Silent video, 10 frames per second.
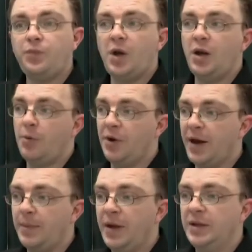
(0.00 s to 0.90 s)
Now, what
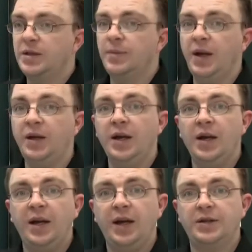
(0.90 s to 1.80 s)
that means to me
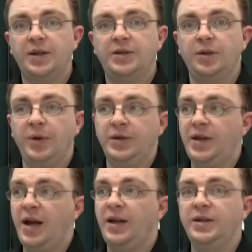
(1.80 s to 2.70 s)
is that this will be
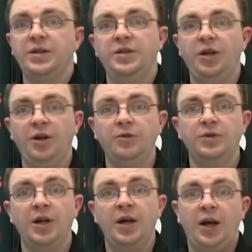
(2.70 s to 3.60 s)
dead easy to
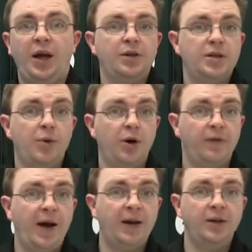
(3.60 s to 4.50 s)
use in a small
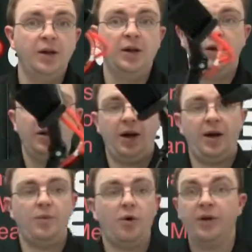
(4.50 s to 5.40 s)
van
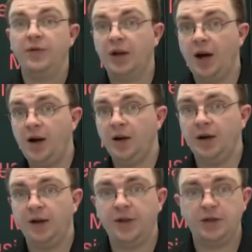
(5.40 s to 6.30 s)
or even a car,
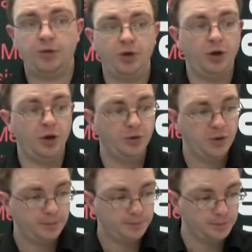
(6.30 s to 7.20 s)
if that's you
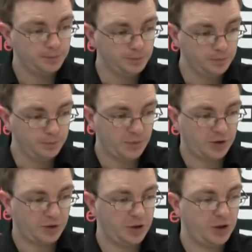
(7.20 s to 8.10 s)
use.
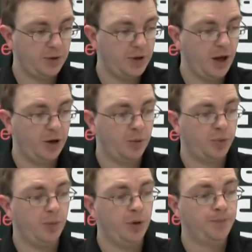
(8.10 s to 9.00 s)
It's going to stow in there, no
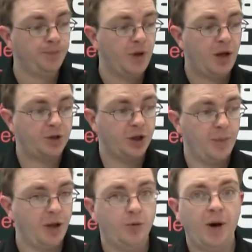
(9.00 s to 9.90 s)
problem. It's going
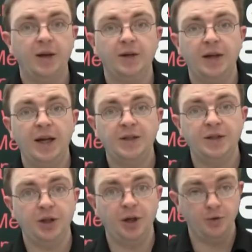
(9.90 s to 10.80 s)
to be quite easy
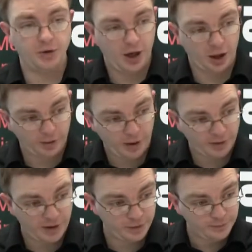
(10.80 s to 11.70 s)
to use at
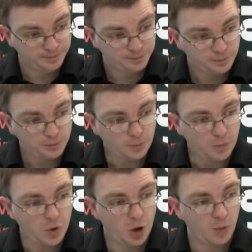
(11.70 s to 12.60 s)
ground level
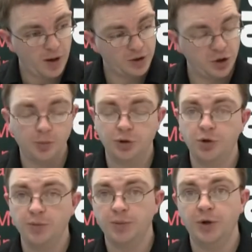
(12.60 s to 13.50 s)
or where there's not much
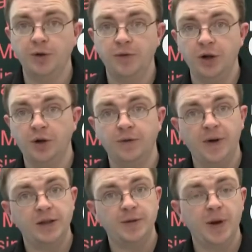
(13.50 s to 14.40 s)
room to manoeuvre in
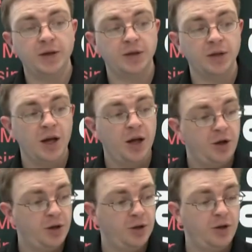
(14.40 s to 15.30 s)
confined spaces.
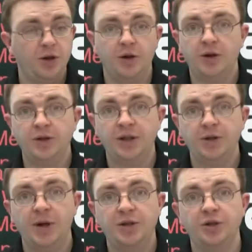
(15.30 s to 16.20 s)

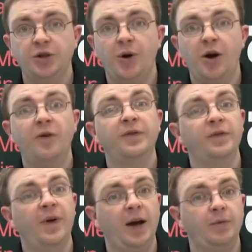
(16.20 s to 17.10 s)
Situations you quite often
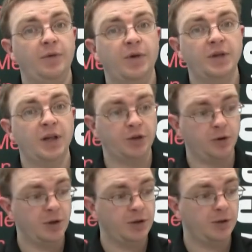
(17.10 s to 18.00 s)
find with
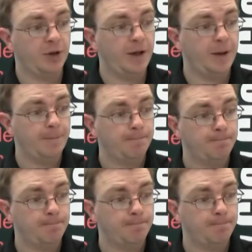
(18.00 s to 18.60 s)
residential window cleaning.